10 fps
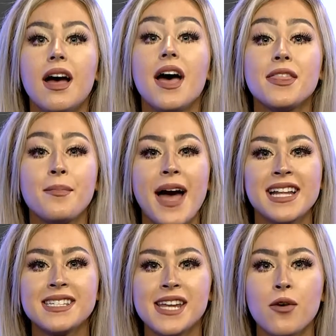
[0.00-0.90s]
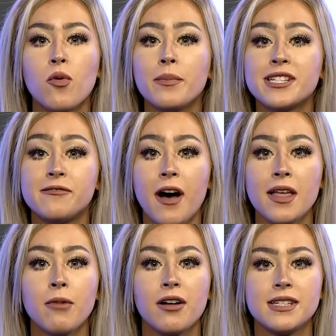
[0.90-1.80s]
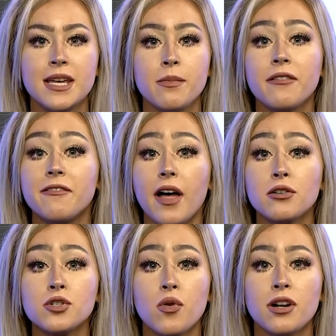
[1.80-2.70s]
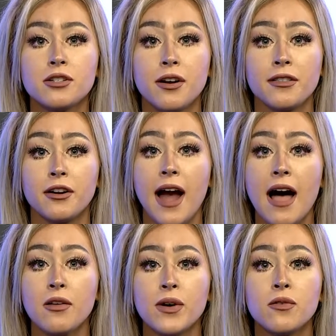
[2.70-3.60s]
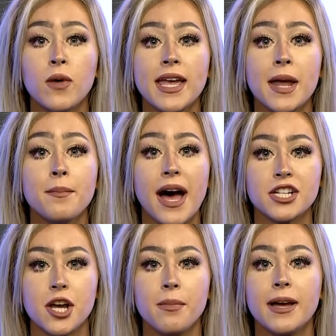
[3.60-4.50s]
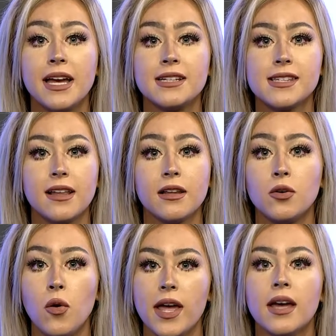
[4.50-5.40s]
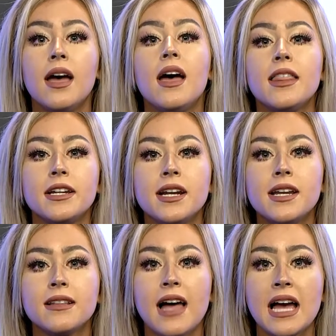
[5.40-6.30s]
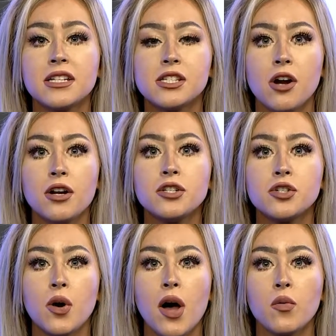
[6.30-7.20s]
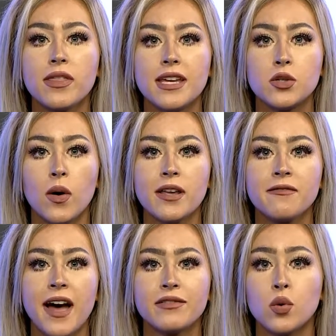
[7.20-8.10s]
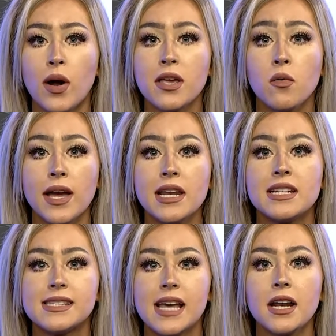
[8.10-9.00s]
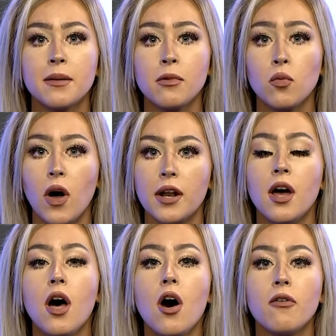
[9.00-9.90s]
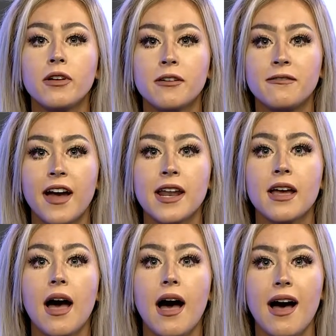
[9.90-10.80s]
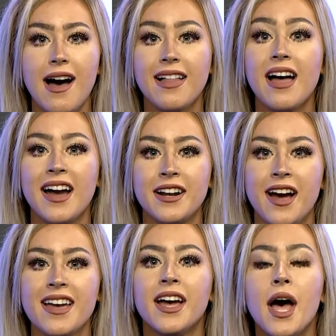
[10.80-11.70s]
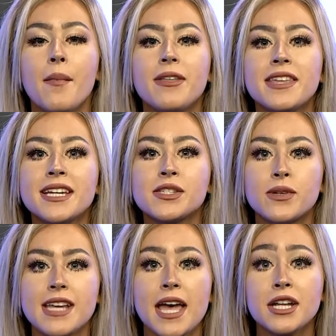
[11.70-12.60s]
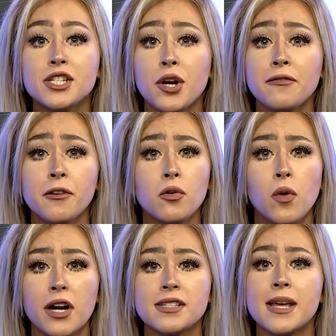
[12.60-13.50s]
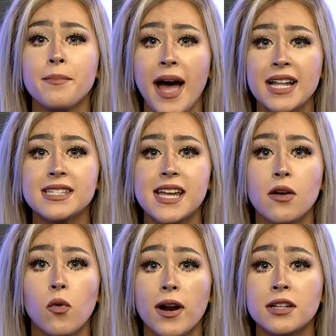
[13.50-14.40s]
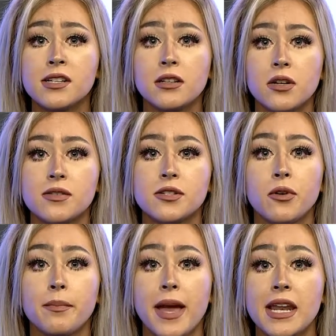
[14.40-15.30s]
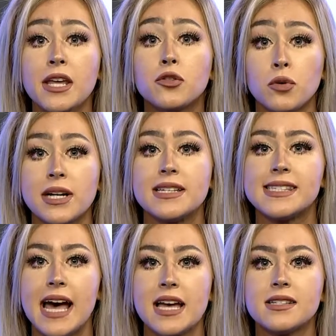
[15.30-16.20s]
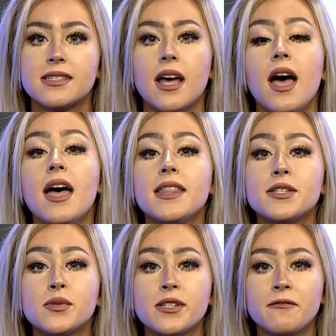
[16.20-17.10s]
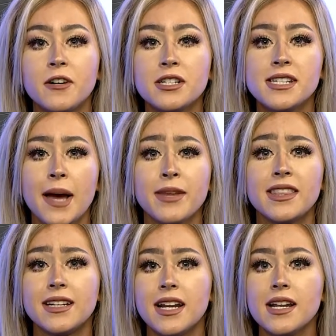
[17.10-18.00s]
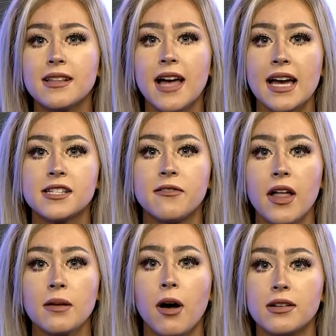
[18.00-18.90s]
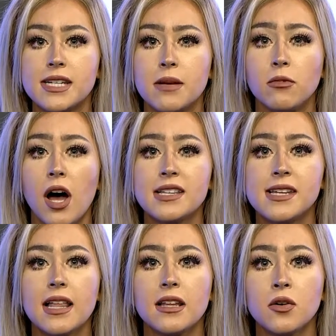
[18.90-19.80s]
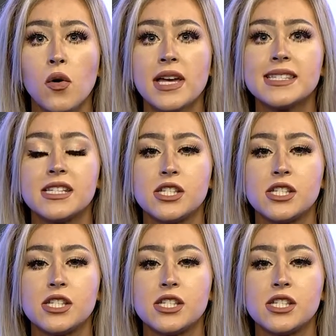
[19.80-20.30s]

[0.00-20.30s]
The Penn State women's volleyball team fell short during their Halloween weekend matchup against Illinois. The Nittany Lions started strong with a 25-20 win in set #1 over the Fighting Illini, but things would take a turn for the worse and Penn State went on to lose the remaining 3 sets. This was the first time that the Nittany Lions volleyball team lost to Illinois since